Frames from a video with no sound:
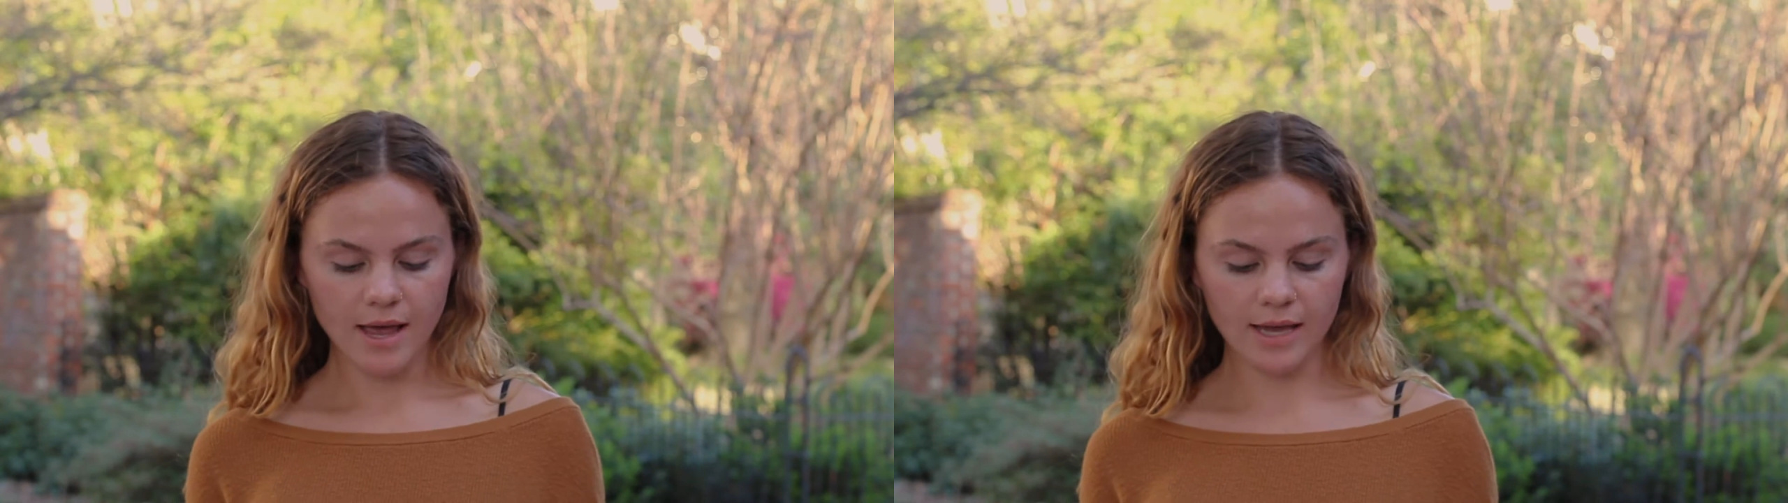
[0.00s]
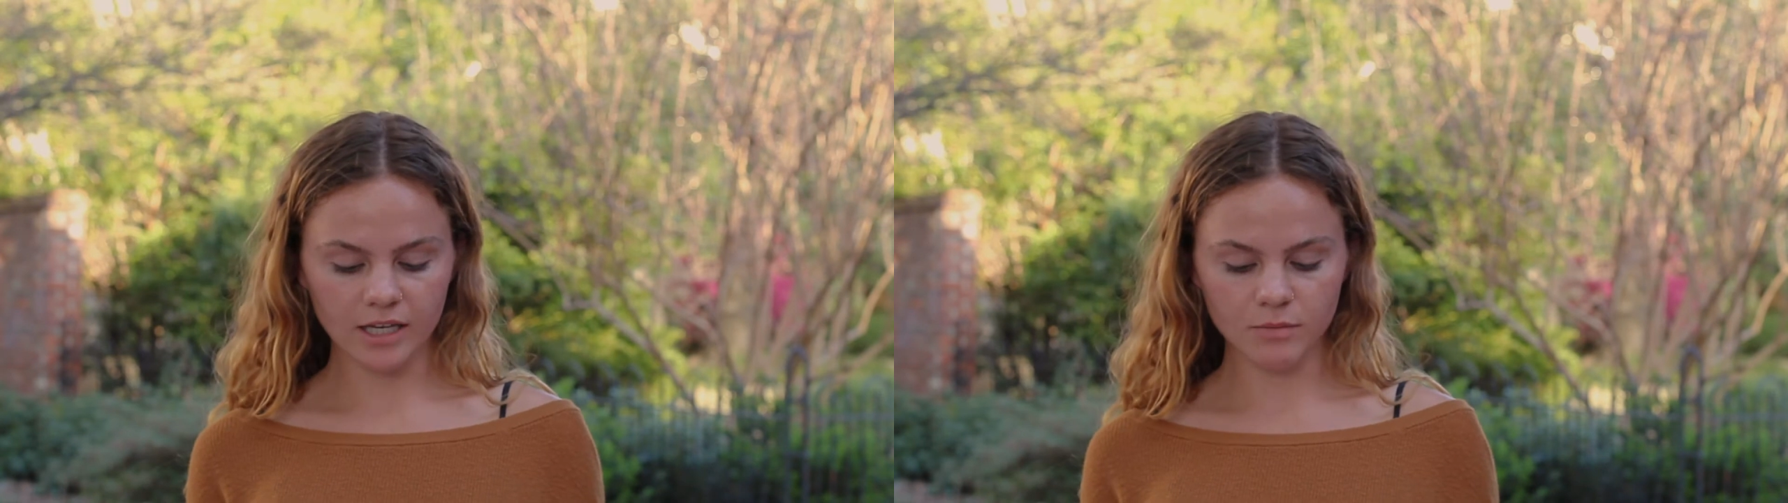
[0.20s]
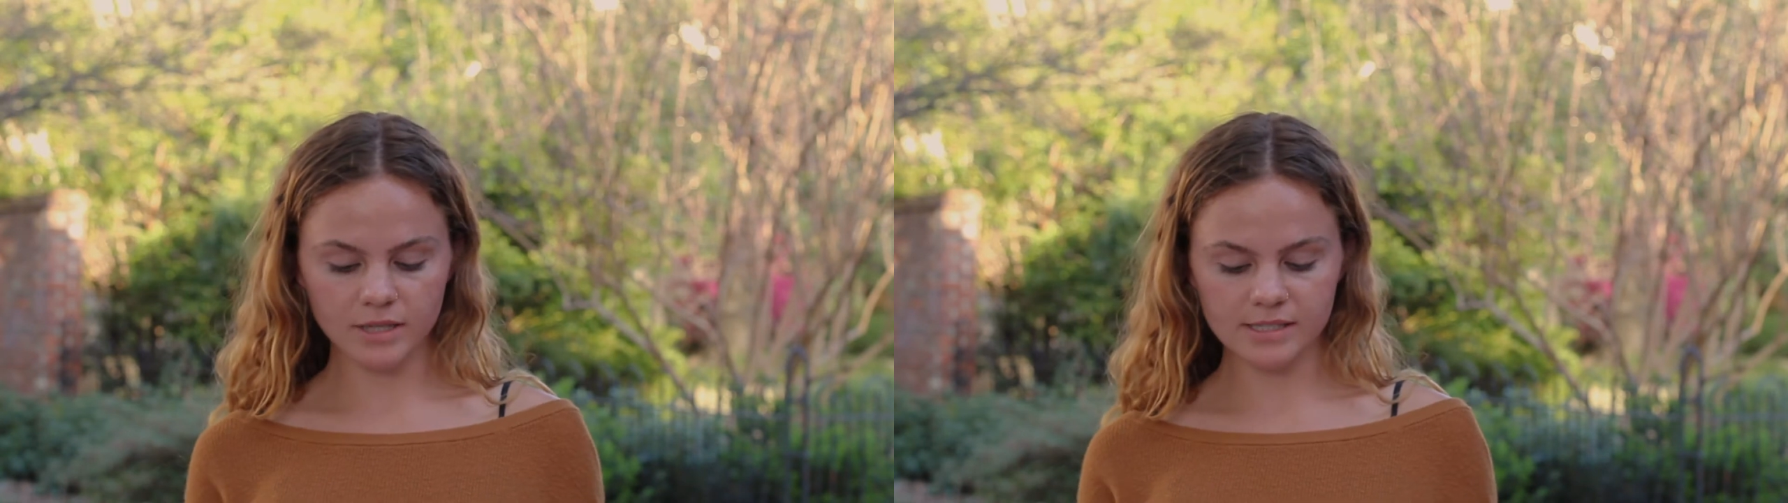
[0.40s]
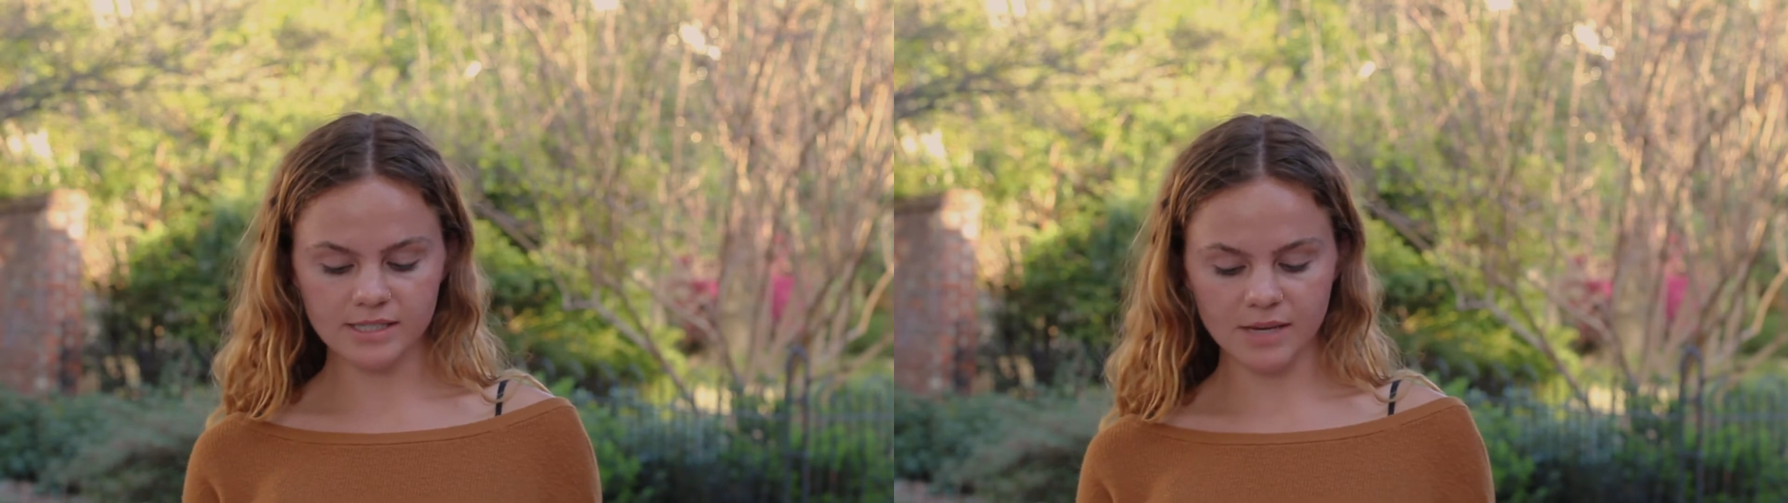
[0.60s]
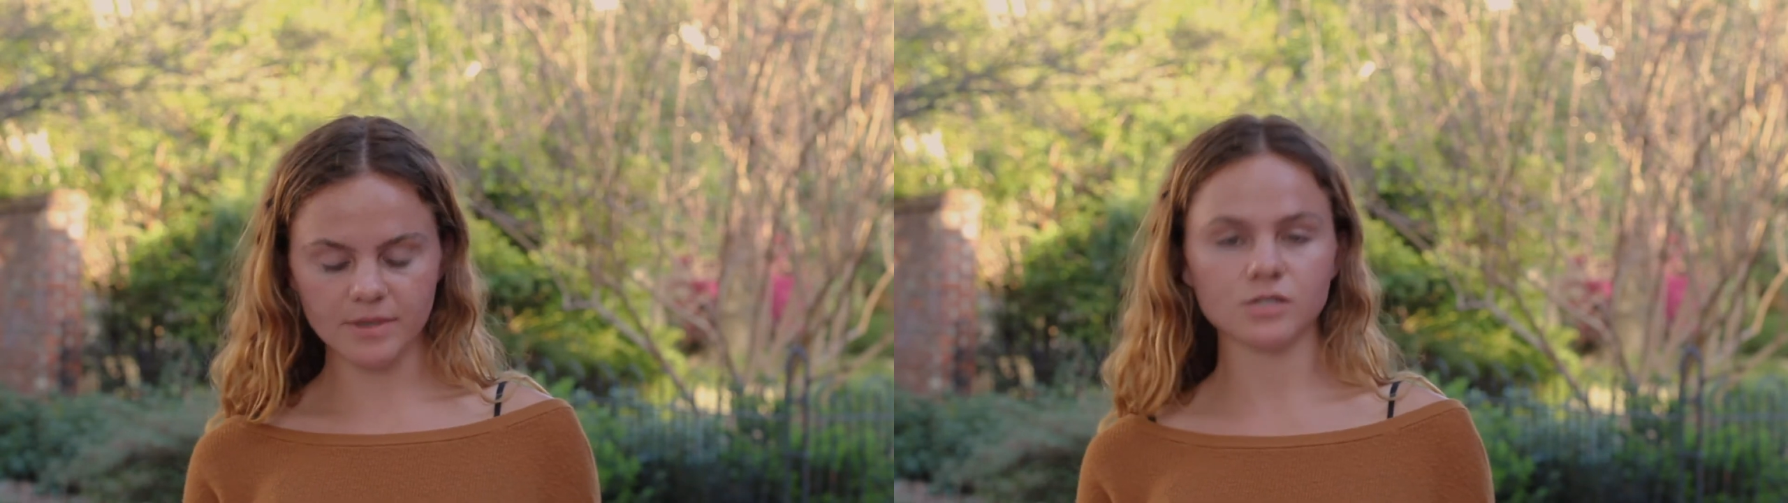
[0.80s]
and it can be the
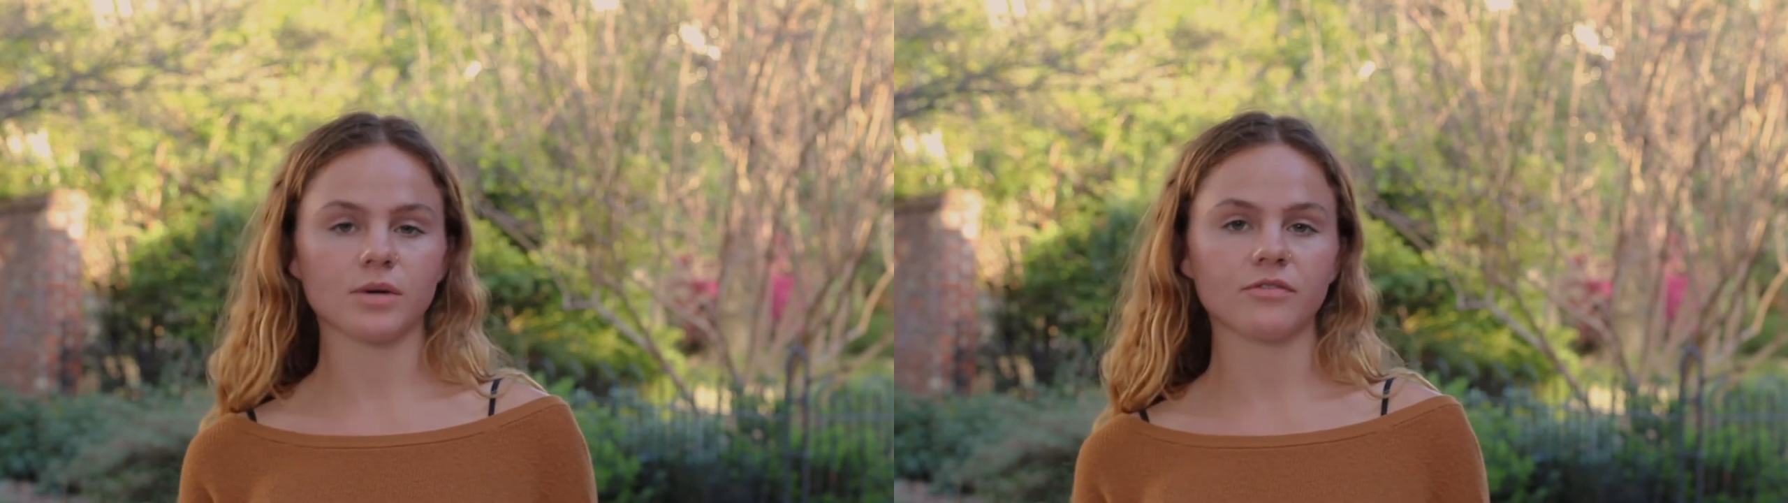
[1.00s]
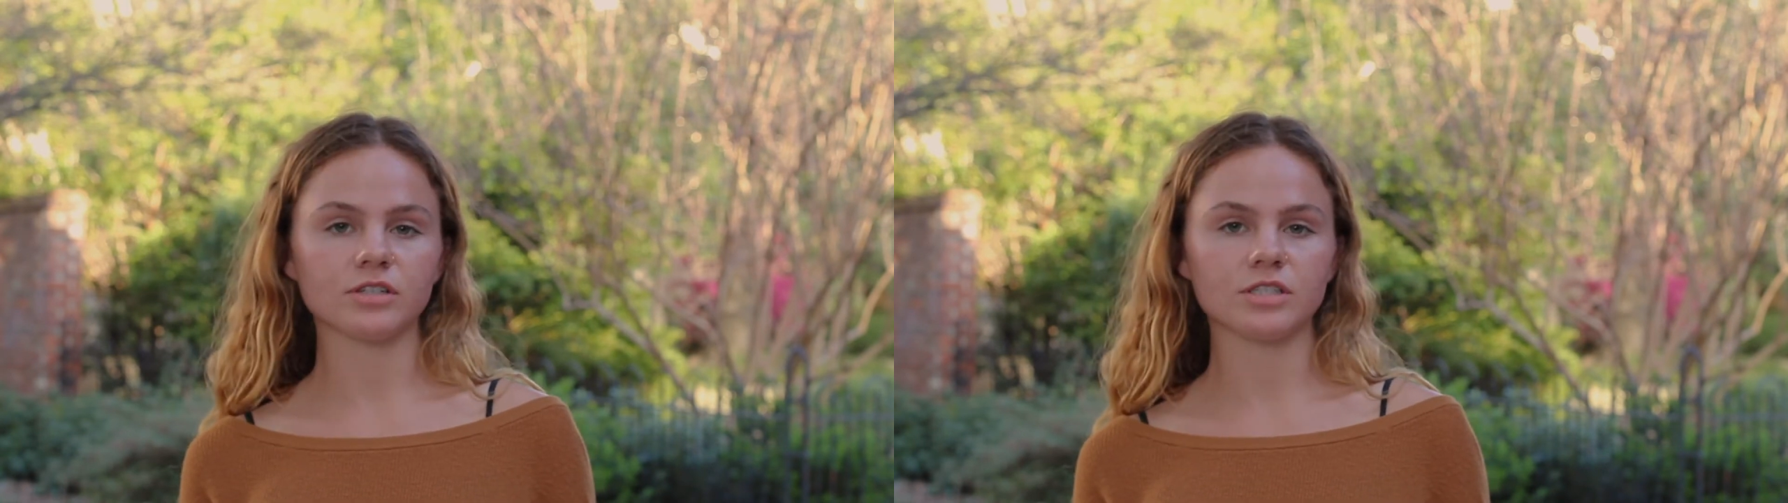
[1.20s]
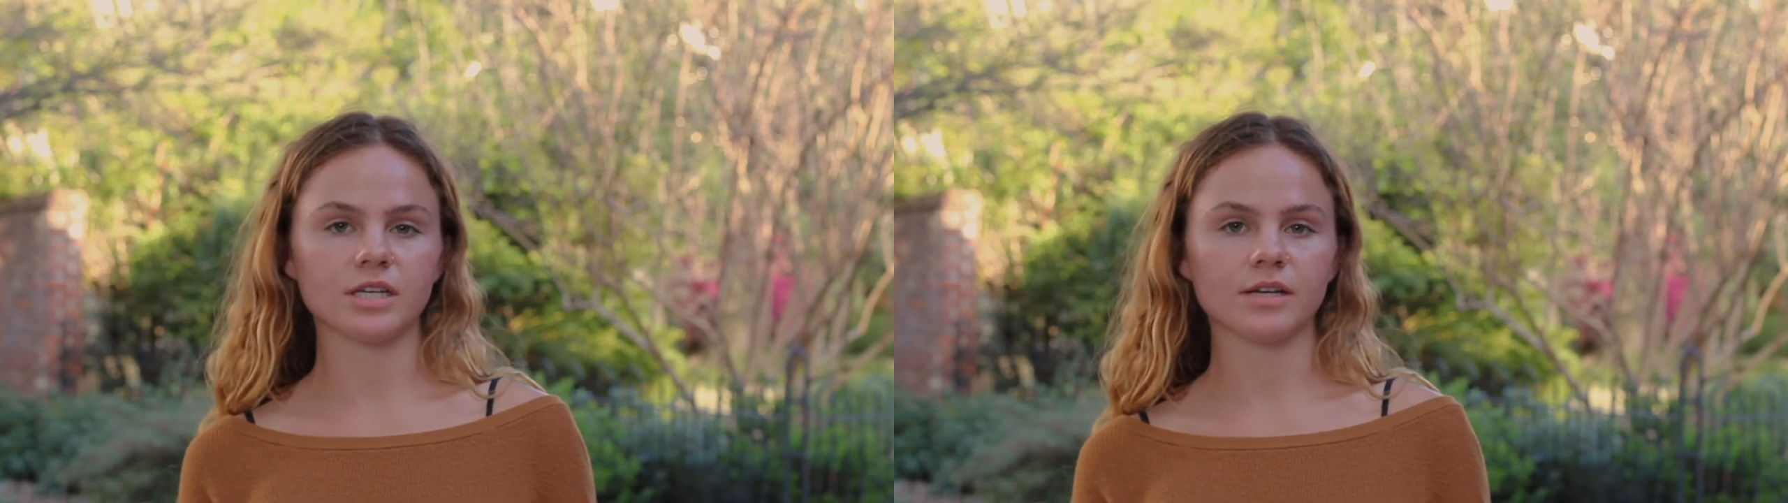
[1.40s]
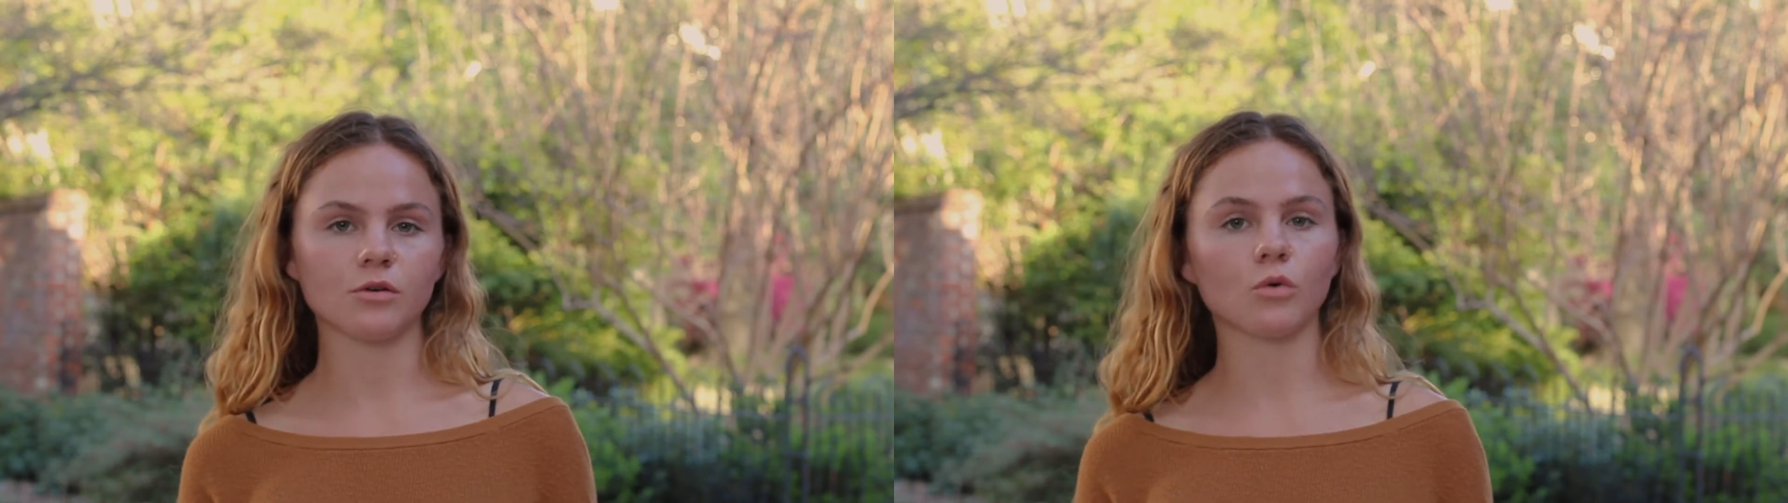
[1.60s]
same as a refugee